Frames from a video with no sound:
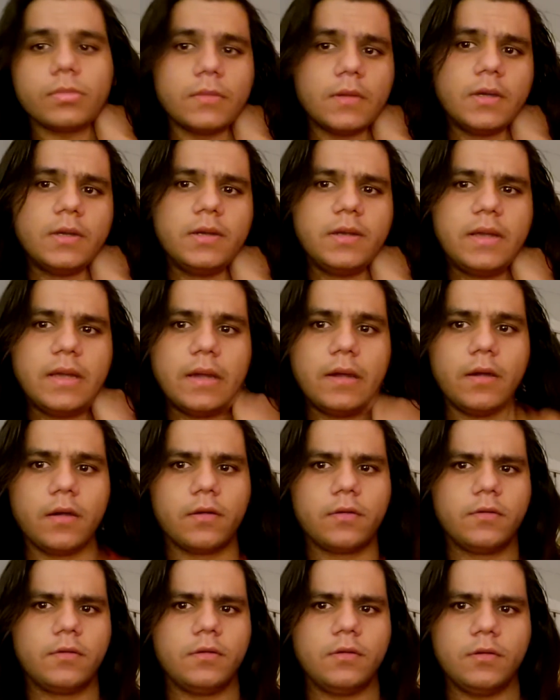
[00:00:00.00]
I had a
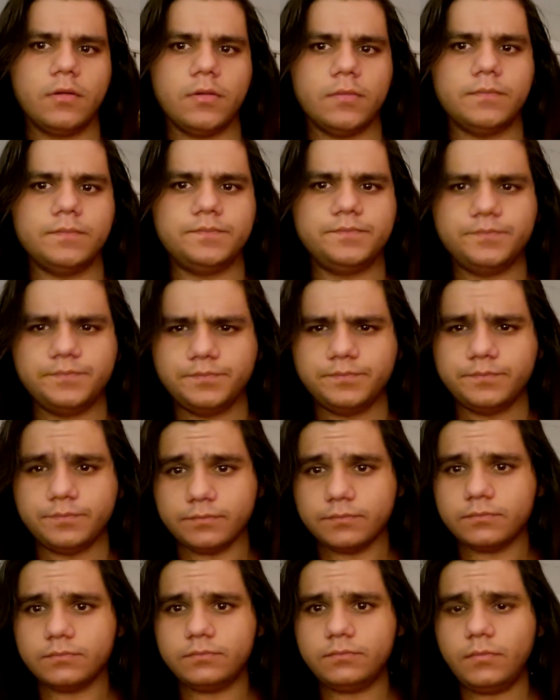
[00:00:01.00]
character
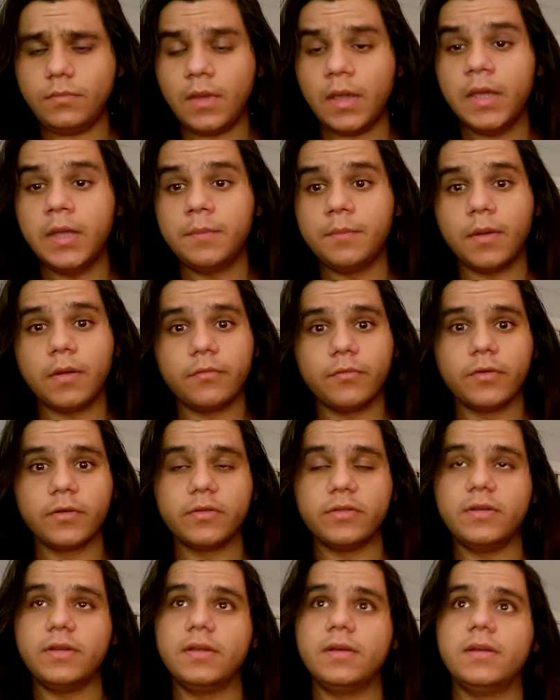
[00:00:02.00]
in my
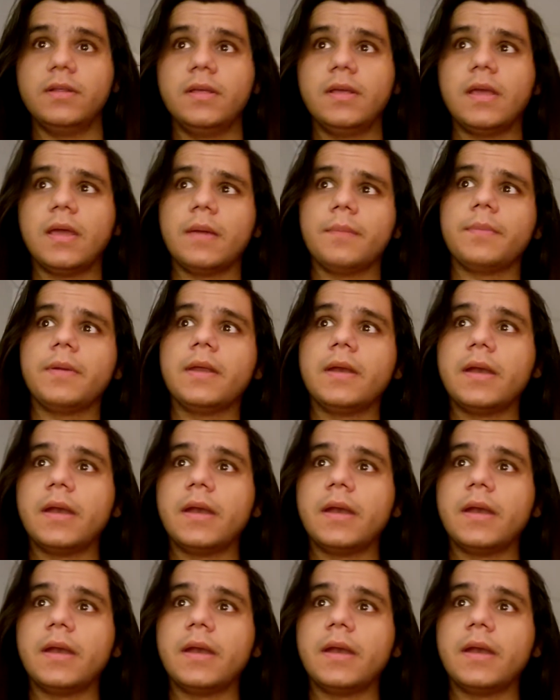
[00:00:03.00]
first D&D campaign,